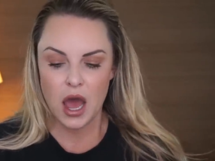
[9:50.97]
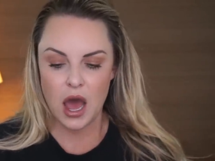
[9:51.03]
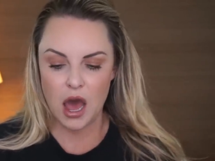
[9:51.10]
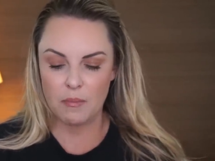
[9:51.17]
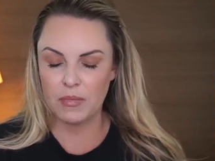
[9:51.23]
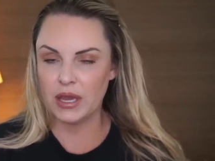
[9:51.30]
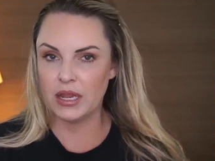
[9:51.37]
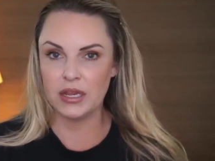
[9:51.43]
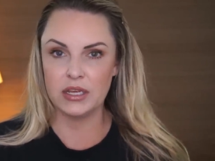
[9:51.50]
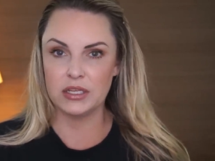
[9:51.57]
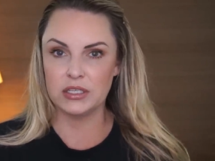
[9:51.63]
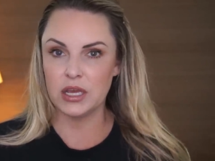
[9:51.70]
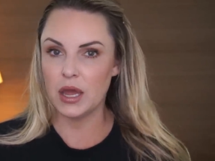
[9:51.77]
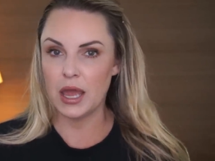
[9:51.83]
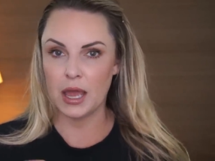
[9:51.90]
Um, it
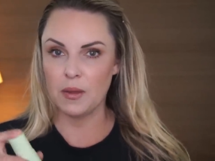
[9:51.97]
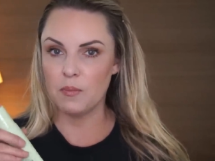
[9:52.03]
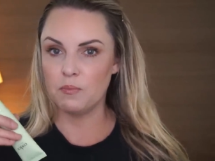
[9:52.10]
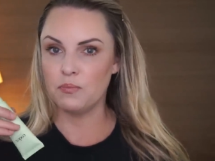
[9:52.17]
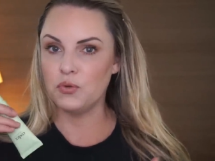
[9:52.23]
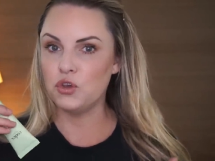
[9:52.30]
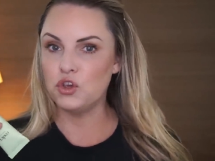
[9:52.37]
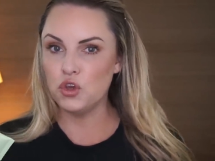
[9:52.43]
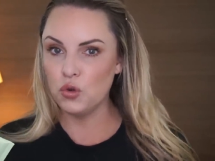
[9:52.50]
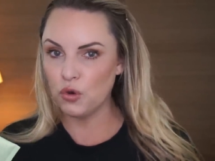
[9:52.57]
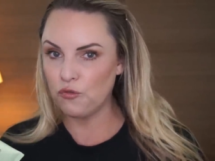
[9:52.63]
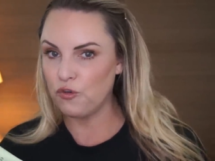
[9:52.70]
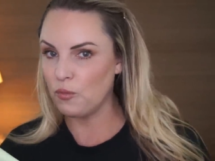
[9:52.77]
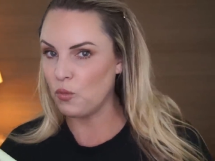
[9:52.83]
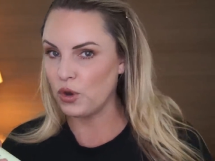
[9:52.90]
is a
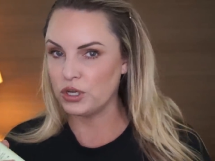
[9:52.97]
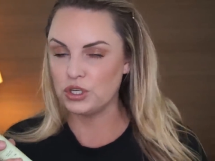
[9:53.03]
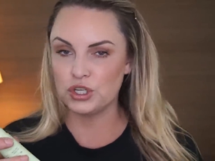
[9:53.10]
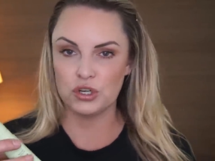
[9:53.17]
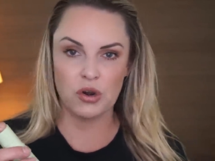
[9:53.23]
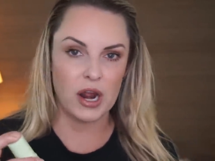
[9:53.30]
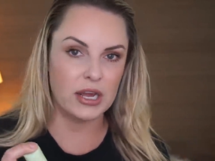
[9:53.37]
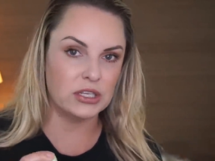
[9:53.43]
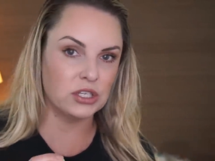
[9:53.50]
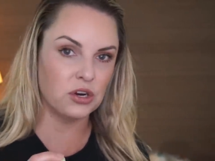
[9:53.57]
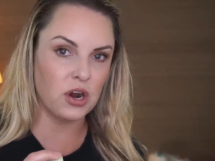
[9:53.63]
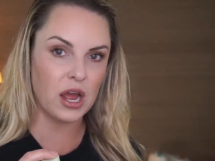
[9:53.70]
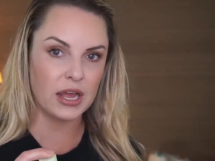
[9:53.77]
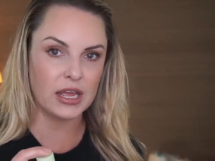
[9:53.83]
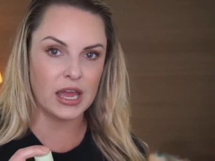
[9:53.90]
beautiful
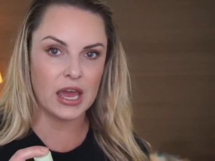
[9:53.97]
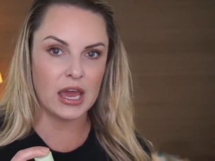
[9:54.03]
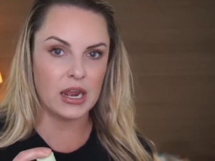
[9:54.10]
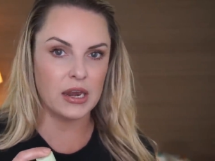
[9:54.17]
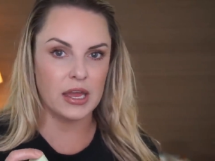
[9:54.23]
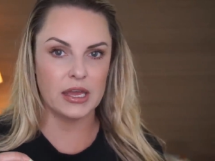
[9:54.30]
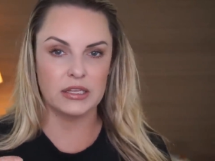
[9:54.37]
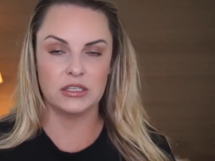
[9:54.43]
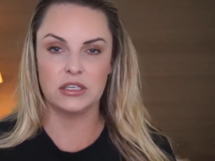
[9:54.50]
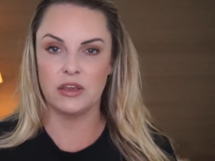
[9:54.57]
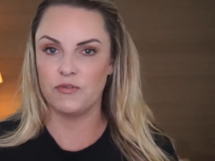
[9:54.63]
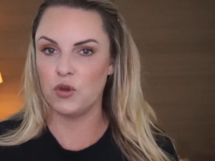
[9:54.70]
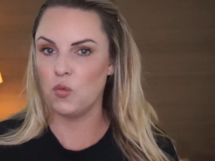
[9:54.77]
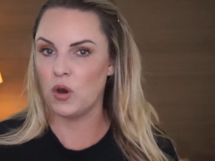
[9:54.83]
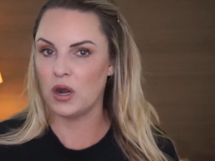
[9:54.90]
moisturizer. Again, it's
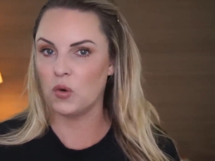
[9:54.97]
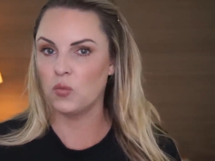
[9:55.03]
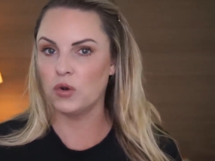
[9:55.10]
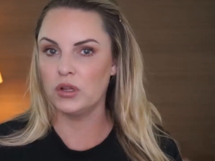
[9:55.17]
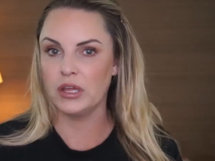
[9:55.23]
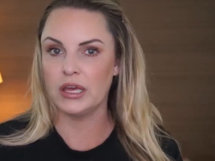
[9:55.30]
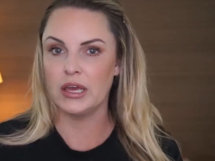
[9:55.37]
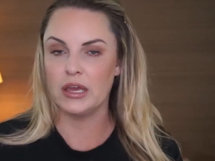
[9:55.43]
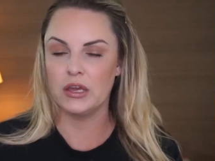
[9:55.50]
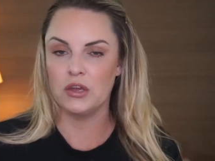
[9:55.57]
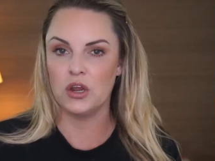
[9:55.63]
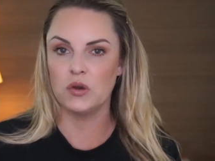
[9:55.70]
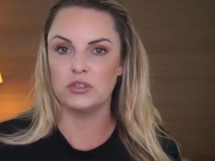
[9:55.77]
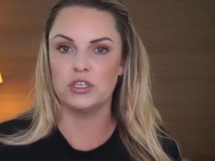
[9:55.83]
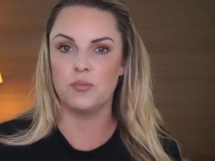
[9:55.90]
if you want to really
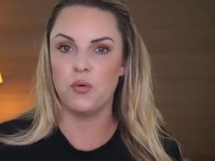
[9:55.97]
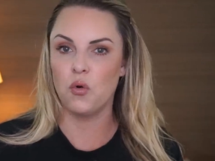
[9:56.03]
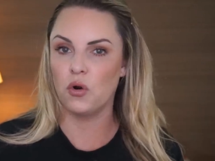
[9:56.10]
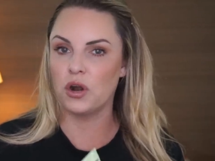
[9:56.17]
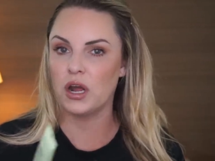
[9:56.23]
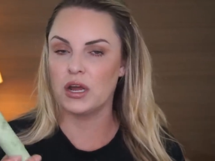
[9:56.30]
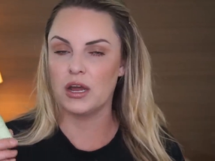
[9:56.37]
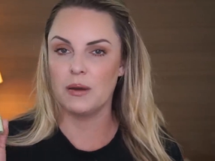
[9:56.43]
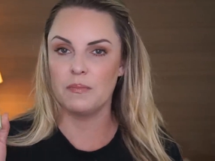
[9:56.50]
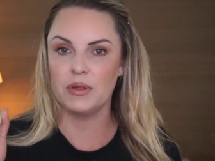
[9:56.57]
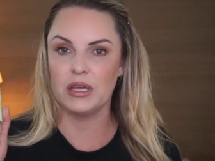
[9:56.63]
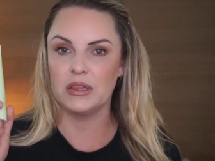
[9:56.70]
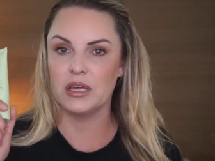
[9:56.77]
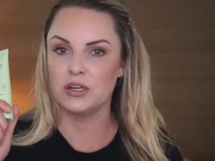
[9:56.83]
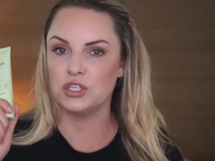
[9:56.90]
you know support a
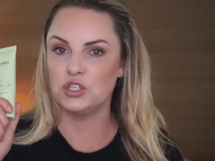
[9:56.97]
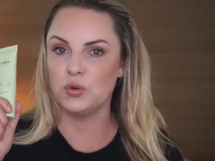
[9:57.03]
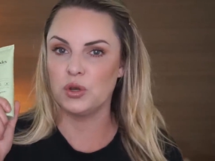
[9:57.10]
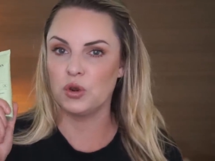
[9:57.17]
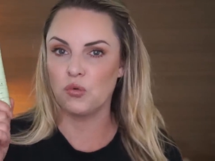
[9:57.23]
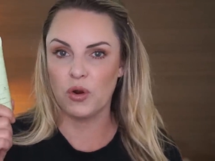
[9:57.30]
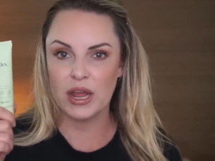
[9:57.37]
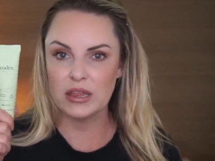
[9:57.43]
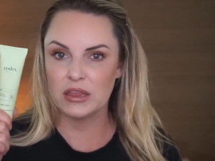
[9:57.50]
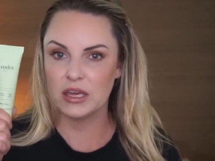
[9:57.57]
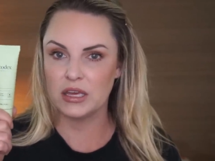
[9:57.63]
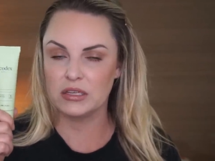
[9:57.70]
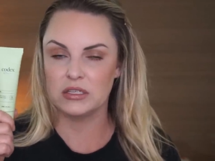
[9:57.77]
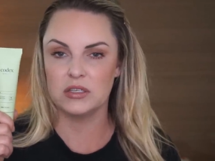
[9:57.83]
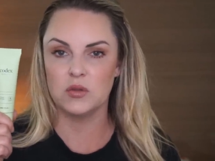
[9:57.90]
company that is doing great
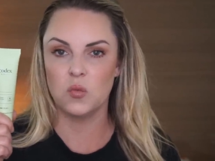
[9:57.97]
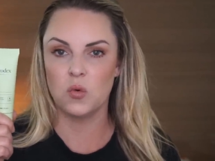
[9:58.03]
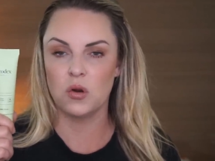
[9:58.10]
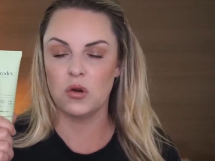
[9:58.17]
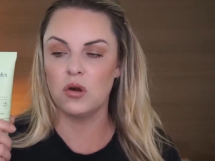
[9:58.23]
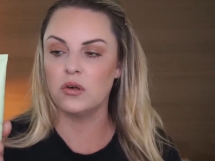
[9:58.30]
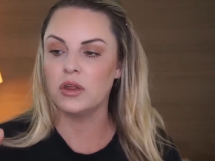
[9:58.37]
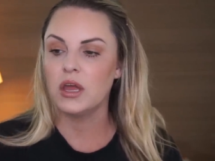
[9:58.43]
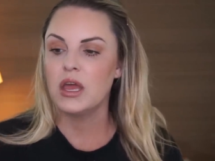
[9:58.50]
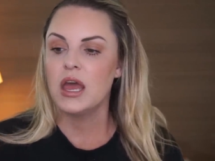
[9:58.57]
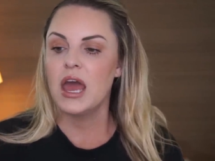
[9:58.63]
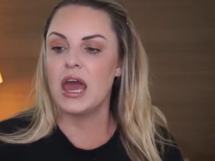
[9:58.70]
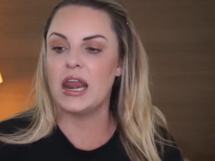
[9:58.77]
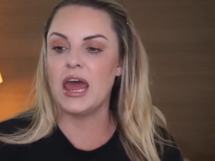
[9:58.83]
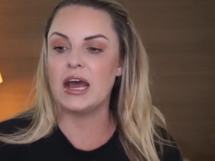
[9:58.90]
things in the world
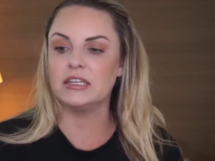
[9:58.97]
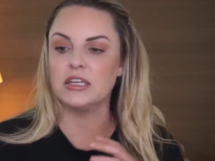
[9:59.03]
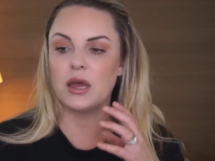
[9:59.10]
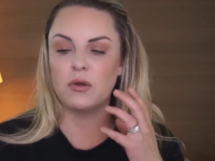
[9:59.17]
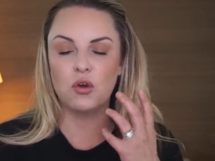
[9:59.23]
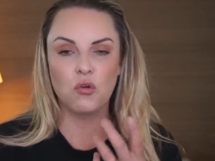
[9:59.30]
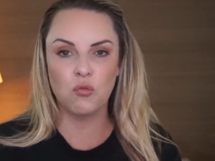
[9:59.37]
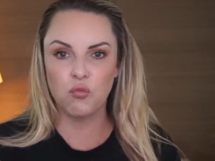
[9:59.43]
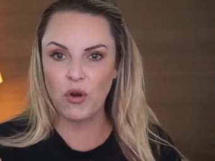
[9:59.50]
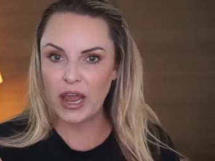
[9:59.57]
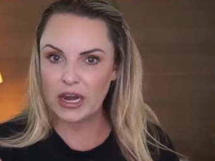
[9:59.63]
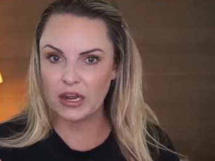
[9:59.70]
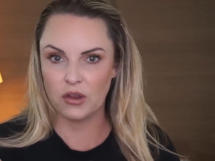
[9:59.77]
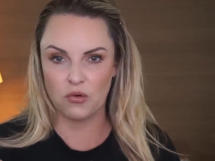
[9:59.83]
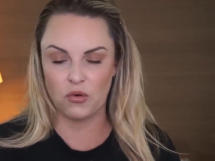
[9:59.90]
and has
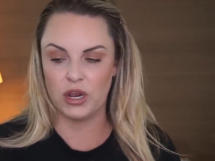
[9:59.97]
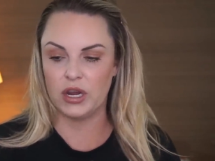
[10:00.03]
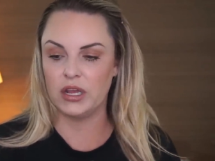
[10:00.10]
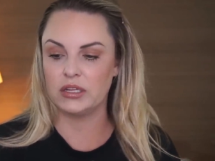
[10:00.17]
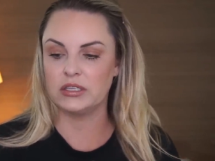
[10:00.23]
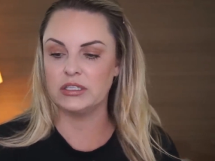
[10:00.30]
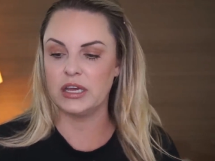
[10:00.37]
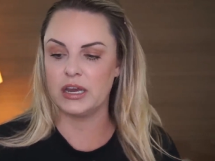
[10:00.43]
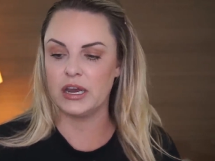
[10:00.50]
great ingredients